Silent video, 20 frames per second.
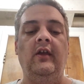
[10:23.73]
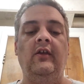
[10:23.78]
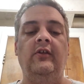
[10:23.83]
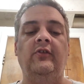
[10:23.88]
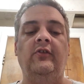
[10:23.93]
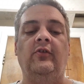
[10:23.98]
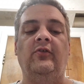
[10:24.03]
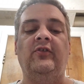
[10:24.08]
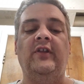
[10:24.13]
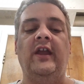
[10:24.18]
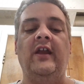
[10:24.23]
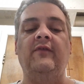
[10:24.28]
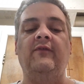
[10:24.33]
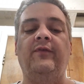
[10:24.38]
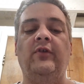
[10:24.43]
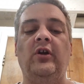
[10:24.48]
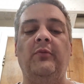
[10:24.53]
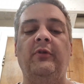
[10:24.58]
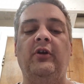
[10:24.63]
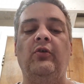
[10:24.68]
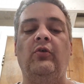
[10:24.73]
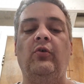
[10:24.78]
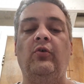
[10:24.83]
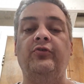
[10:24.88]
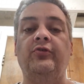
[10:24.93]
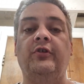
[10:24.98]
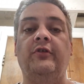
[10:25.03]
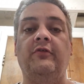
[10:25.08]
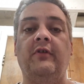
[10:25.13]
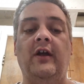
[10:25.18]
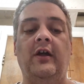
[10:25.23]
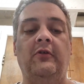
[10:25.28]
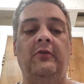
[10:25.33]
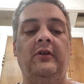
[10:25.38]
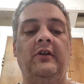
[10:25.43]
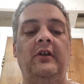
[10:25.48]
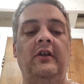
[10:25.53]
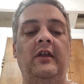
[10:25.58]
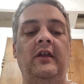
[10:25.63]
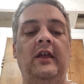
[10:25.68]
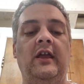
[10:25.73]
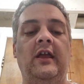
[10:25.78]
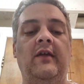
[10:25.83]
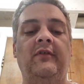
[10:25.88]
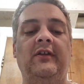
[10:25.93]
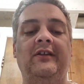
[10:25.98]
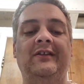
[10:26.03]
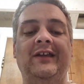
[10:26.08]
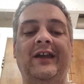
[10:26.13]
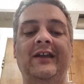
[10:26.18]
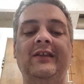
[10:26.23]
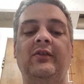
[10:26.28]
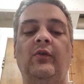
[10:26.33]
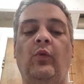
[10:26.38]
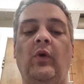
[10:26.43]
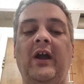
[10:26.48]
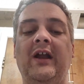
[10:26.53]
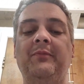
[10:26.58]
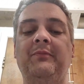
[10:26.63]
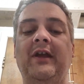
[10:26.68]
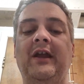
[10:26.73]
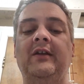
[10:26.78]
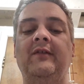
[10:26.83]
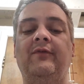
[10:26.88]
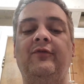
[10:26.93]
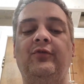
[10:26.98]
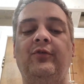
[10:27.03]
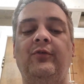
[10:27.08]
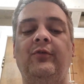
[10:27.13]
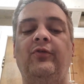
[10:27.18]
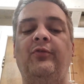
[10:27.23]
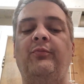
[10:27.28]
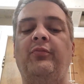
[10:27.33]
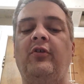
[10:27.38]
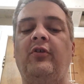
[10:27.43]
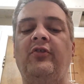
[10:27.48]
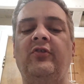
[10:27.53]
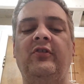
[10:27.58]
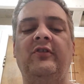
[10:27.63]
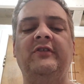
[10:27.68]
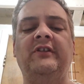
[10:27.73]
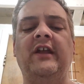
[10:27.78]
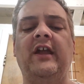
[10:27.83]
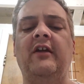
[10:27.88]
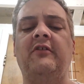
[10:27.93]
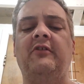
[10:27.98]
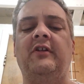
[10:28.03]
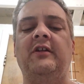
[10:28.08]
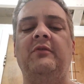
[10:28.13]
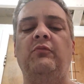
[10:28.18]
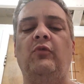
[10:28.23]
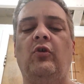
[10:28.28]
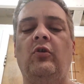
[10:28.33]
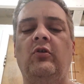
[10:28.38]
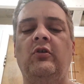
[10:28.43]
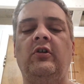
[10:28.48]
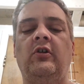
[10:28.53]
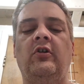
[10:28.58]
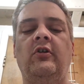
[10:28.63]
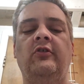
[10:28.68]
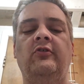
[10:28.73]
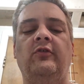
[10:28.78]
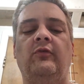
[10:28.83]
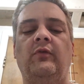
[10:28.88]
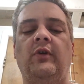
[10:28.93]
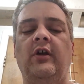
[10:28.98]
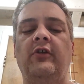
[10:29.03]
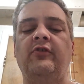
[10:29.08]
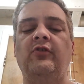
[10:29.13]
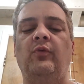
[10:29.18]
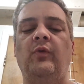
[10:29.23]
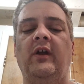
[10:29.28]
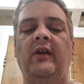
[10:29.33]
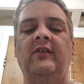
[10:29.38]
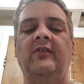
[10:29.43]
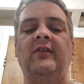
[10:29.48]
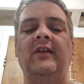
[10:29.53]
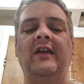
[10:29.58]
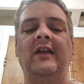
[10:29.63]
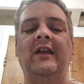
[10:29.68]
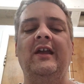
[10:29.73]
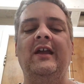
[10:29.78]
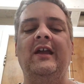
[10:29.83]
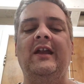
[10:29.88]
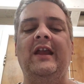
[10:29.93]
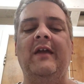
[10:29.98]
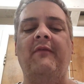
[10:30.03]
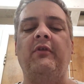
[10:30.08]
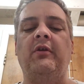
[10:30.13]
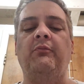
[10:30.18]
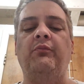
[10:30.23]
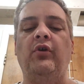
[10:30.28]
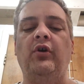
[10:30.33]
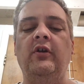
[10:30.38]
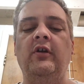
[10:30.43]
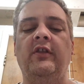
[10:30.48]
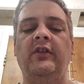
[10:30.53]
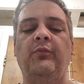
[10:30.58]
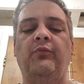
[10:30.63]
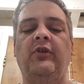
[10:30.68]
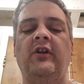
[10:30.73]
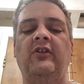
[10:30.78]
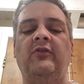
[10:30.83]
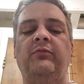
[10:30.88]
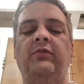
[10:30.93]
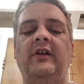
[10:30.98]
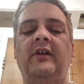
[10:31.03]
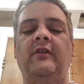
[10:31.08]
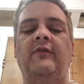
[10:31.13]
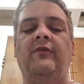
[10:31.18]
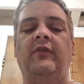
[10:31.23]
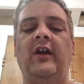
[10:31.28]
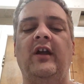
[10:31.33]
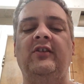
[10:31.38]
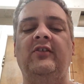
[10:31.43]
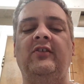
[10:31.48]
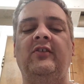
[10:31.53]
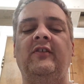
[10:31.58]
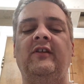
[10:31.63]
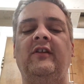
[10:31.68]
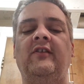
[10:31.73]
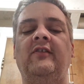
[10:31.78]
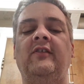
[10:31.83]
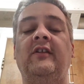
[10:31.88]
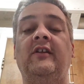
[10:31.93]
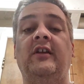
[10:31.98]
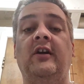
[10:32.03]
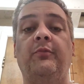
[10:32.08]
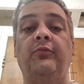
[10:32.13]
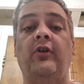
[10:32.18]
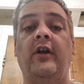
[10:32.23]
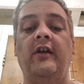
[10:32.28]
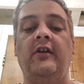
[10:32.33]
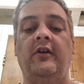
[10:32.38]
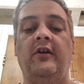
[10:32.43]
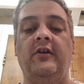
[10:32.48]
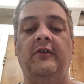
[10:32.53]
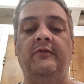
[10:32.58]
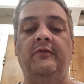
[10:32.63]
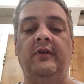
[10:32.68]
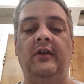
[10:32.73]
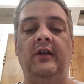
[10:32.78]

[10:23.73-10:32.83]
So stand firm and hold your ground, having tightened the wide band of truth, personal integrity, moral courage around your waist, and having put on the breastplate of righteousness, an upright heart,